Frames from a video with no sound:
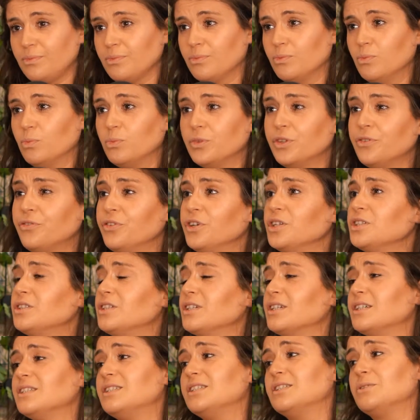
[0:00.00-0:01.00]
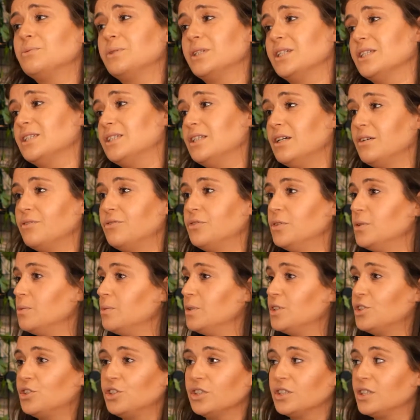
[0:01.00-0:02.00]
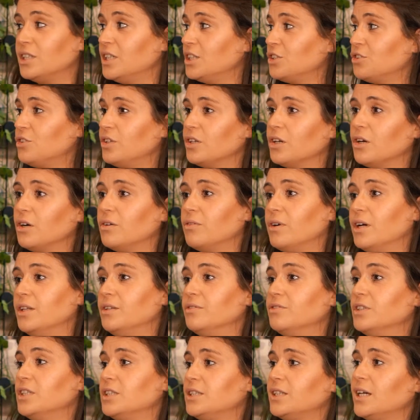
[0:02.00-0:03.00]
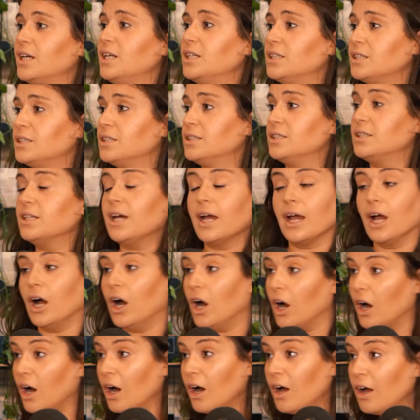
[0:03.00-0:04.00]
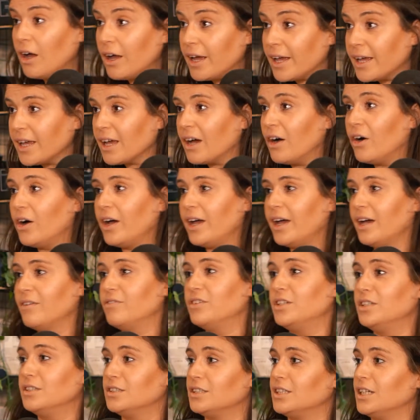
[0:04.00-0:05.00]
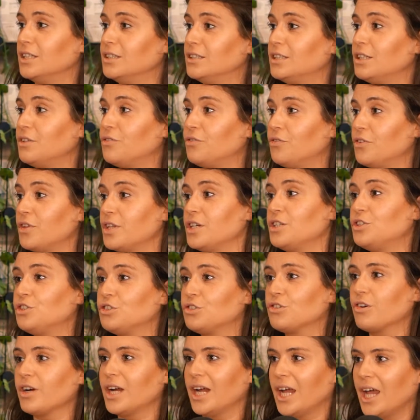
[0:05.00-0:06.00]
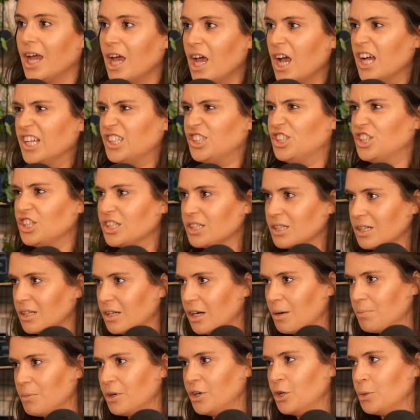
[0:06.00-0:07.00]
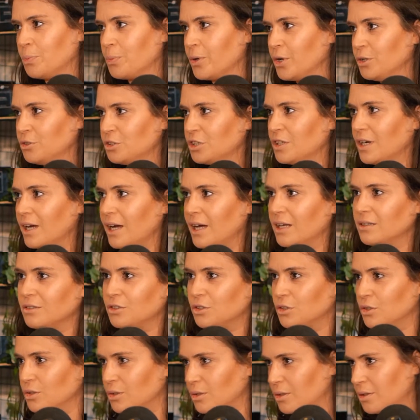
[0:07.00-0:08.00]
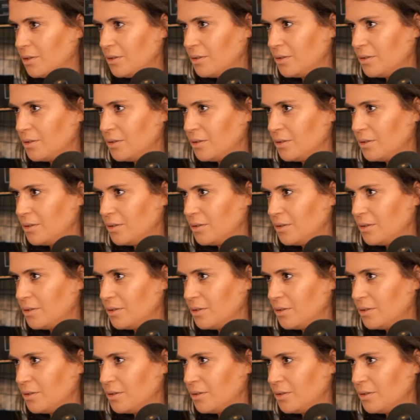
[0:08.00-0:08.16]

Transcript: The first thing I did when I stepped foot was just literally go around the retailers and say, hi, I have an incentive for this street. I'm going to approach the council.